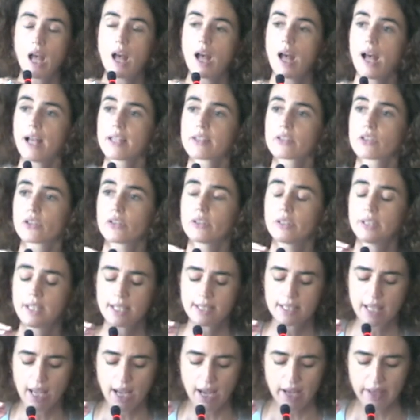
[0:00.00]
And so
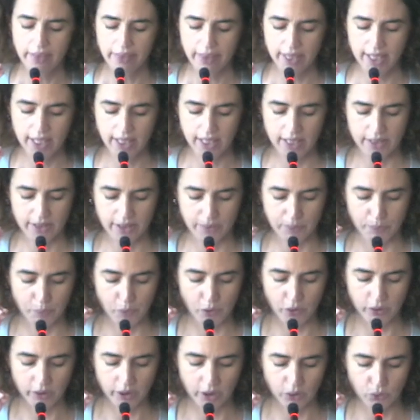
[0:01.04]
this, I think, is
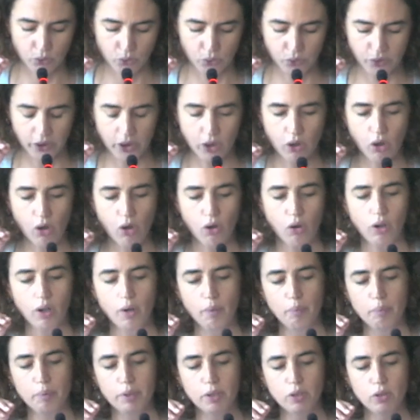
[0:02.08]
important to recall,
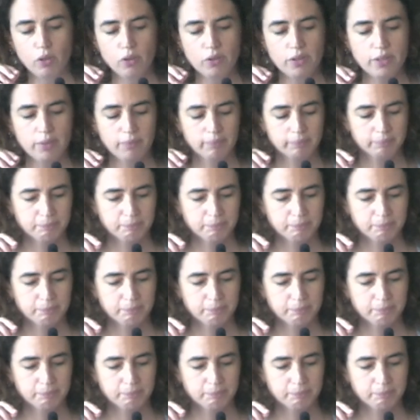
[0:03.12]
because